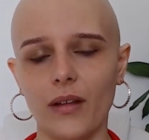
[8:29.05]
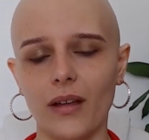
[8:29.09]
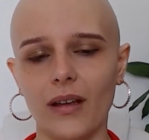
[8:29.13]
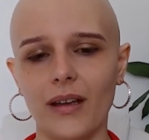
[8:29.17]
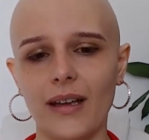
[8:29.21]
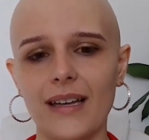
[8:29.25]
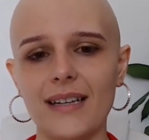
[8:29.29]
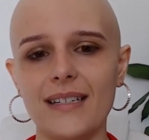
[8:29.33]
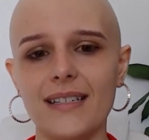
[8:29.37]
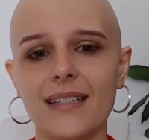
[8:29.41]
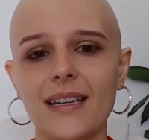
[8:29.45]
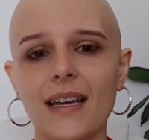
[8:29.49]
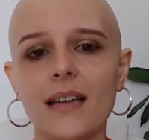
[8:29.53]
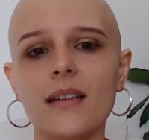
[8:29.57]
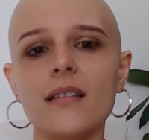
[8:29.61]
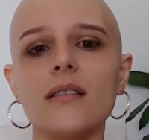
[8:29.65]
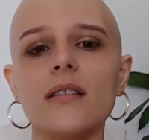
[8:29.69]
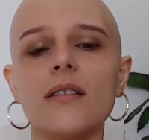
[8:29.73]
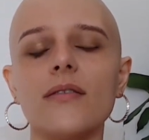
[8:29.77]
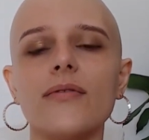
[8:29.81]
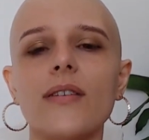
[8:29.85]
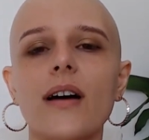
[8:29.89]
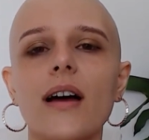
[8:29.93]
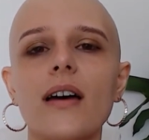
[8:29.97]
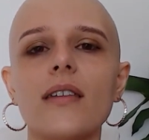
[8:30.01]
I
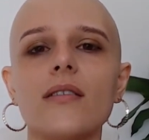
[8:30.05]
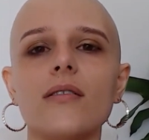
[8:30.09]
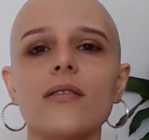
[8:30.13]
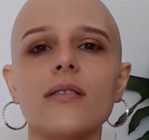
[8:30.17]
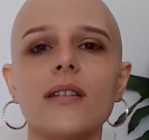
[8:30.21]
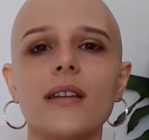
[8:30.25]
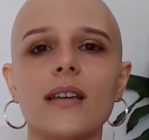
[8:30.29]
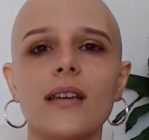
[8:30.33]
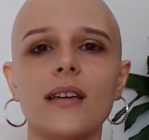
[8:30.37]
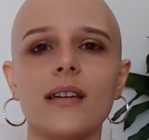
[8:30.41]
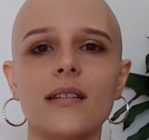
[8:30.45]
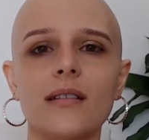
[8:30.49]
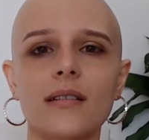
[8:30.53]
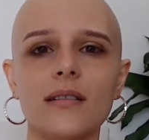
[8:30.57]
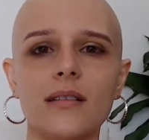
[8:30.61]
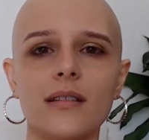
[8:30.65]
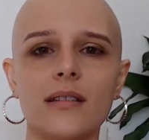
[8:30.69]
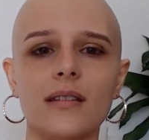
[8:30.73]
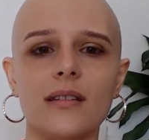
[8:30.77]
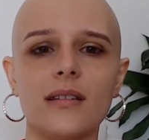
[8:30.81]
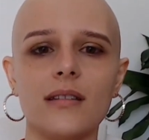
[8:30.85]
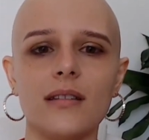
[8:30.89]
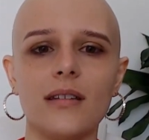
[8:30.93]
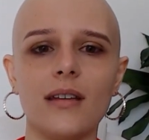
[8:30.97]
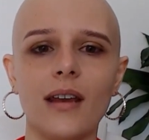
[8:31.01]
identify their
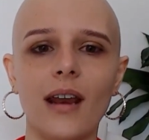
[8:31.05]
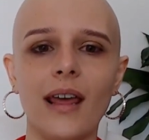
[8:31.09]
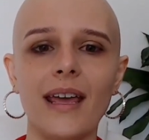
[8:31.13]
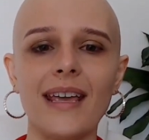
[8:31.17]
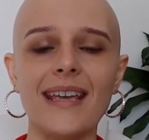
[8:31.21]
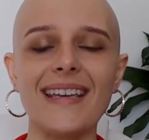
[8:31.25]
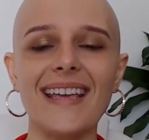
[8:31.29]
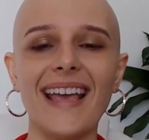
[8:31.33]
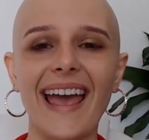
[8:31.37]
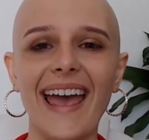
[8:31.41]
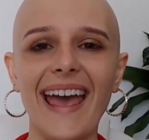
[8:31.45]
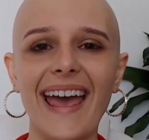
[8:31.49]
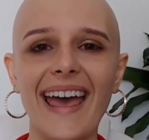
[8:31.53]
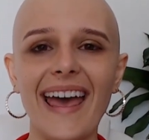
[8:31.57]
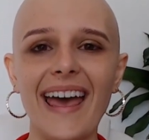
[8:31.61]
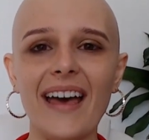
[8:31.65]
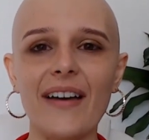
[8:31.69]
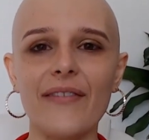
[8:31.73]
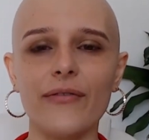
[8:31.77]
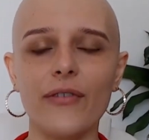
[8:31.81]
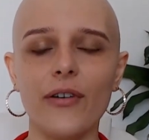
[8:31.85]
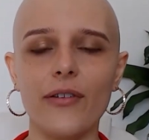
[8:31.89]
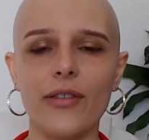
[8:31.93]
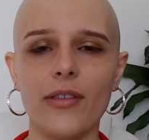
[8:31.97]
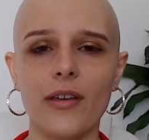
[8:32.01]
needs and I
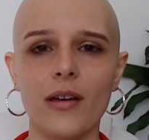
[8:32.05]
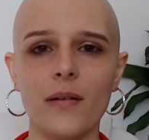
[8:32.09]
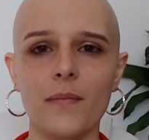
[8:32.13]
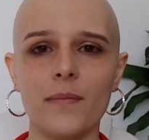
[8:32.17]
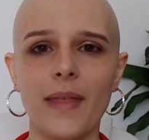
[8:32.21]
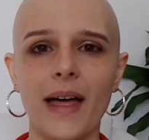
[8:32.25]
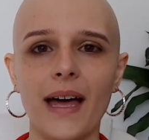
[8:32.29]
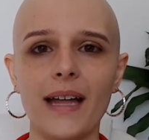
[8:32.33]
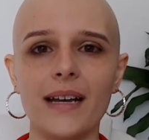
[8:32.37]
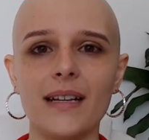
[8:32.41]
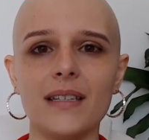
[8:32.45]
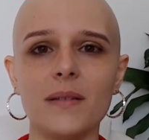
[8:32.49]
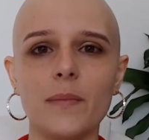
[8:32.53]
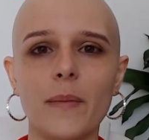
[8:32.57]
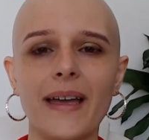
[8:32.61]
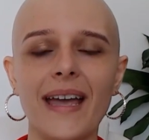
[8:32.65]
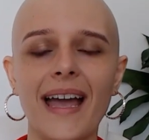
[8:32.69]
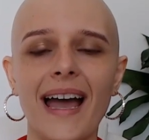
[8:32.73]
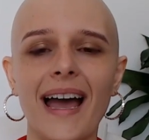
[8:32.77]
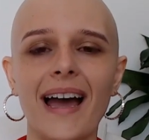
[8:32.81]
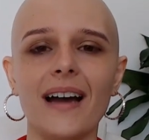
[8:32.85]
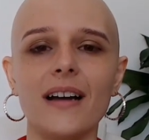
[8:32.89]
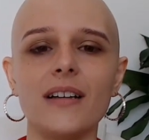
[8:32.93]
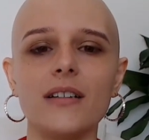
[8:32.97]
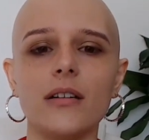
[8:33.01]
care for them. That is my
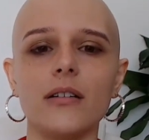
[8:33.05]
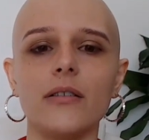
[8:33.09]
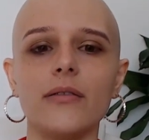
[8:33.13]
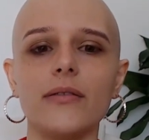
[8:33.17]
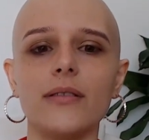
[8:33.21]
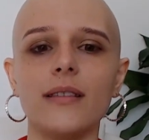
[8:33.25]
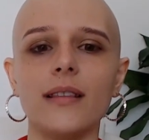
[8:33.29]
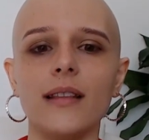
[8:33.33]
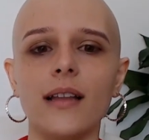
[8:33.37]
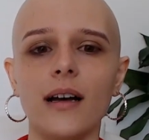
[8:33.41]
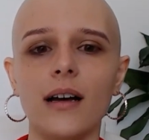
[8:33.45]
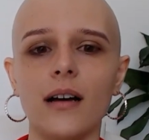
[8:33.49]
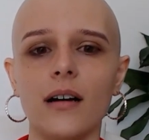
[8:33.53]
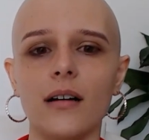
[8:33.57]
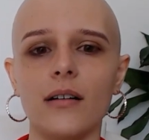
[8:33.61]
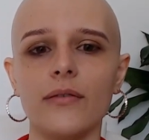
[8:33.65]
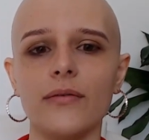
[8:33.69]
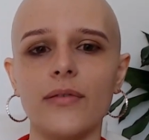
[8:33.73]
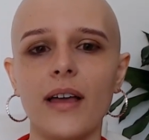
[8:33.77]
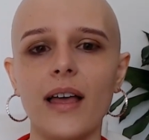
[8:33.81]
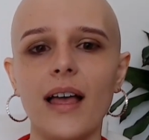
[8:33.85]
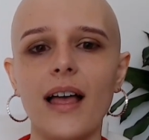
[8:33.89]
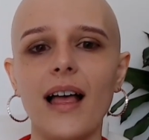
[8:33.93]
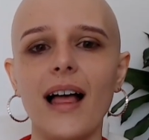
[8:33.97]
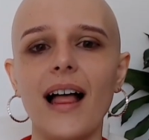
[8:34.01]
act of love.
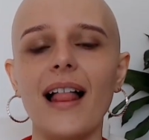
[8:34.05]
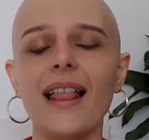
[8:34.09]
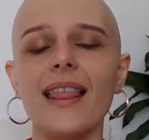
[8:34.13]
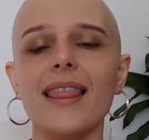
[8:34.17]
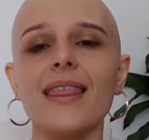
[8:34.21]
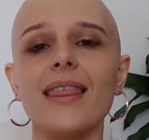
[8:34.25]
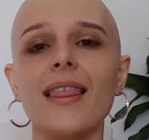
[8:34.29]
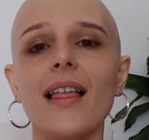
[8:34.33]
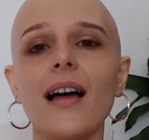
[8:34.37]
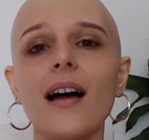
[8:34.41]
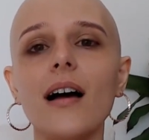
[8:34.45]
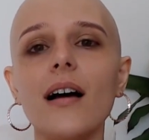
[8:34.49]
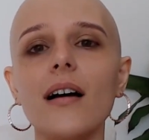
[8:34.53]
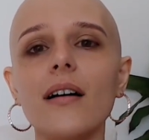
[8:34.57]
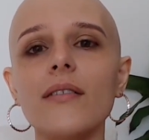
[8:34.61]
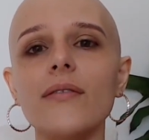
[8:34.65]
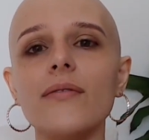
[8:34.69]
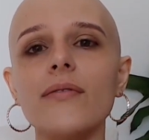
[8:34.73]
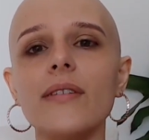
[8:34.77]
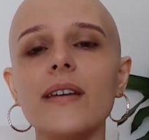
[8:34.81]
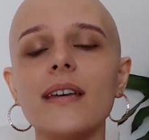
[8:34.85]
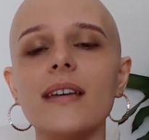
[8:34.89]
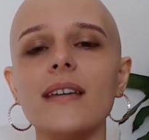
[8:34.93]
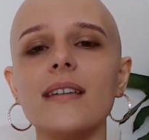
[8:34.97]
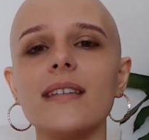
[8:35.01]
Love
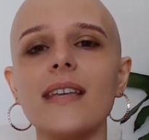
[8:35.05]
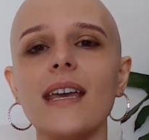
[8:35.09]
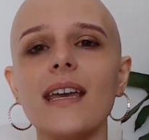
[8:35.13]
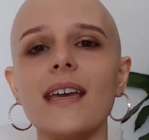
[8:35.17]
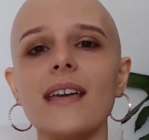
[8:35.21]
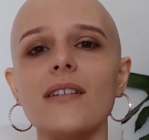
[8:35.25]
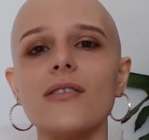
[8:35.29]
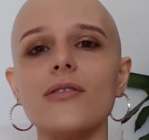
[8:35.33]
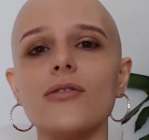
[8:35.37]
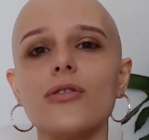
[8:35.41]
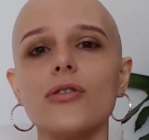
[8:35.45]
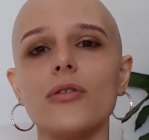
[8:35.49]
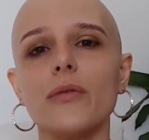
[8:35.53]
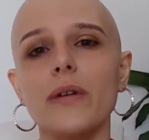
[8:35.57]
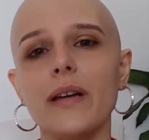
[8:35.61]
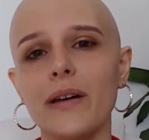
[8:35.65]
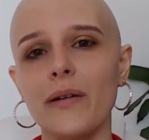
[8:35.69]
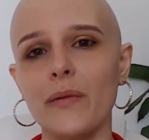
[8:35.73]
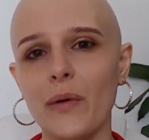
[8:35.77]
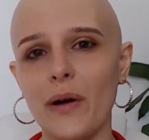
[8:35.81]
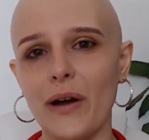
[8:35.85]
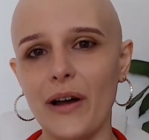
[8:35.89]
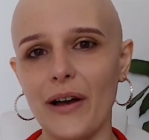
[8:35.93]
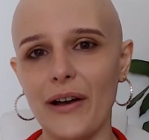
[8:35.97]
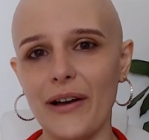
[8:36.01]
is a
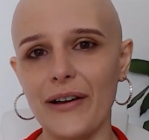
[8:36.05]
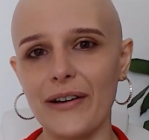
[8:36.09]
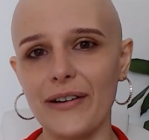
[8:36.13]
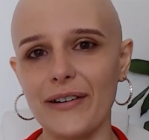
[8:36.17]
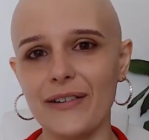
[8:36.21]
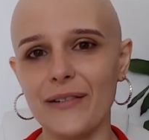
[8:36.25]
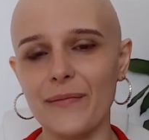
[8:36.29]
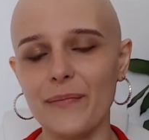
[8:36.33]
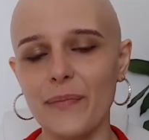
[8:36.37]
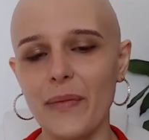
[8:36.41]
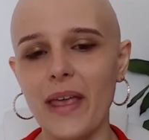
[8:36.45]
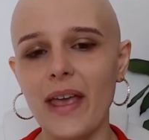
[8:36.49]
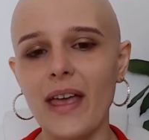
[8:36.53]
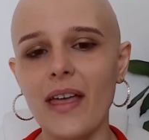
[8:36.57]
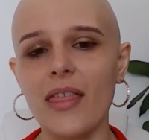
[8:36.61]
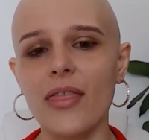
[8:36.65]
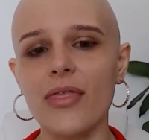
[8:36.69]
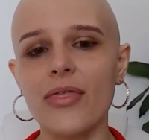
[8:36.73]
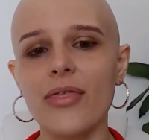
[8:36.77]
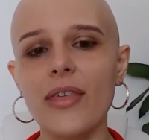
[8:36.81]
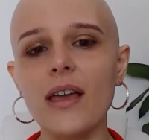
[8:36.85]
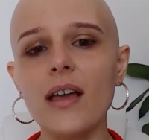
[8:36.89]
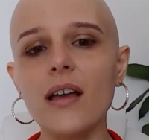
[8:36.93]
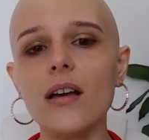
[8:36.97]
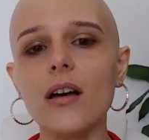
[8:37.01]
doing word.
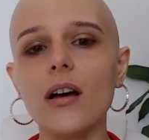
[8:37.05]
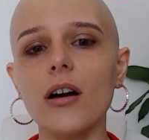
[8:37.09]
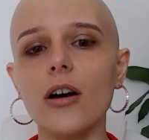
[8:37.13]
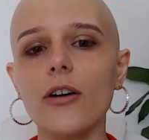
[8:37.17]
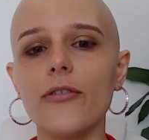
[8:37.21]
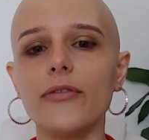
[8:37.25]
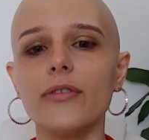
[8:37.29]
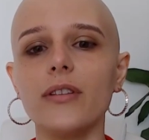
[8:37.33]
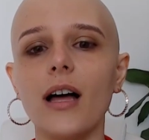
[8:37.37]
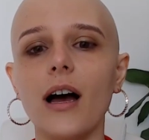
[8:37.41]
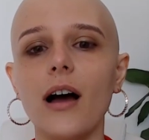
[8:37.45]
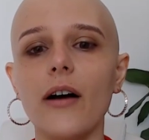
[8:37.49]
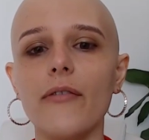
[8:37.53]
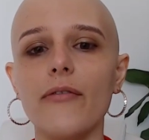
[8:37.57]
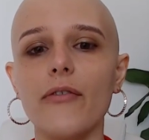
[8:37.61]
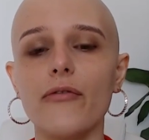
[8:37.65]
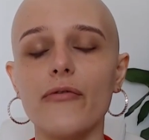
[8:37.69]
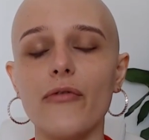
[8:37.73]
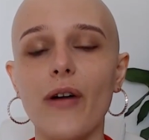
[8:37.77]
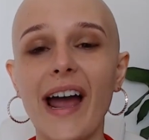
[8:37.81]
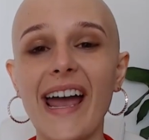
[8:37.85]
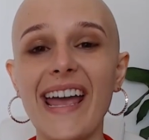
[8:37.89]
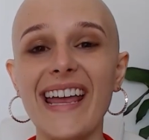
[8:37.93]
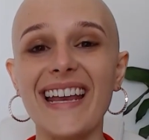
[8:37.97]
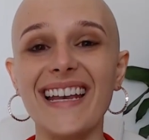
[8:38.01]
Think of love
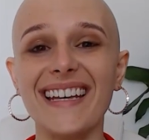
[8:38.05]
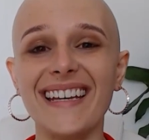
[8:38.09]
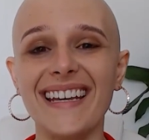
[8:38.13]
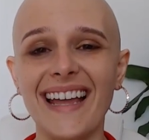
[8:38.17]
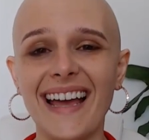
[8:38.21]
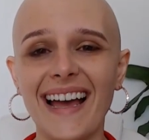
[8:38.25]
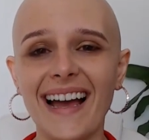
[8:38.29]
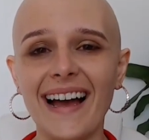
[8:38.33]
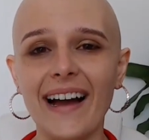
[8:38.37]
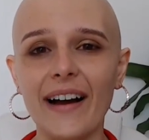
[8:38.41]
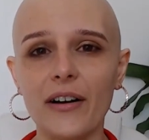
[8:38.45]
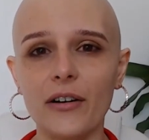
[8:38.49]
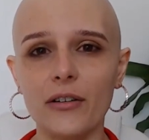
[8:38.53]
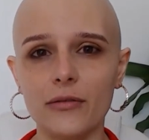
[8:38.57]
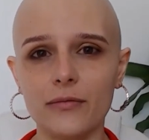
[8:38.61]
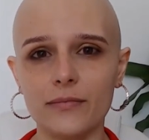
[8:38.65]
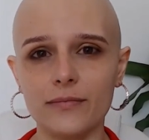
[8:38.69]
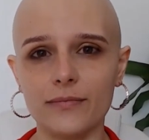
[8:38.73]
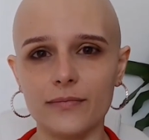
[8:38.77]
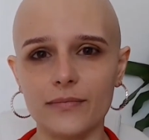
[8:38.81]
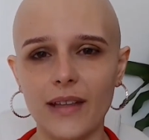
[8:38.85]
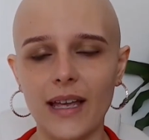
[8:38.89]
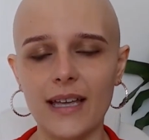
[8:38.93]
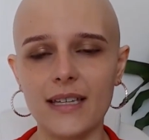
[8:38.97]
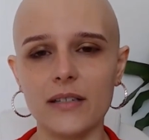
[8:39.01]
right now
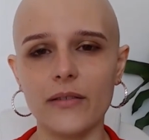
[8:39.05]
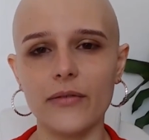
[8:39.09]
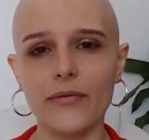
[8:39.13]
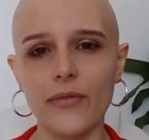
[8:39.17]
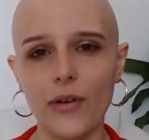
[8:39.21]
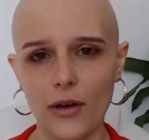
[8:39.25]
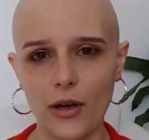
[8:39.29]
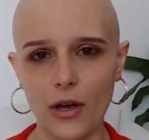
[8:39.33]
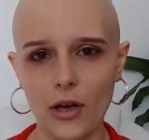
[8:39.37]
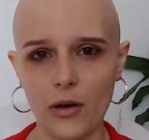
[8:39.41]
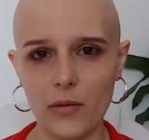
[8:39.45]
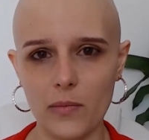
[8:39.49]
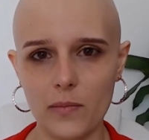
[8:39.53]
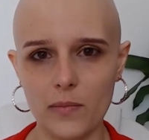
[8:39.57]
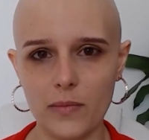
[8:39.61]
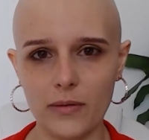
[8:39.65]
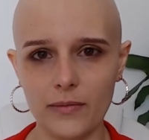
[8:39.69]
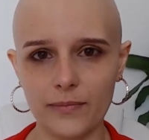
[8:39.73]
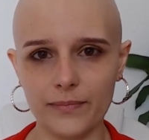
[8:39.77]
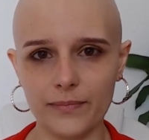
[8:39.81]
as a verb.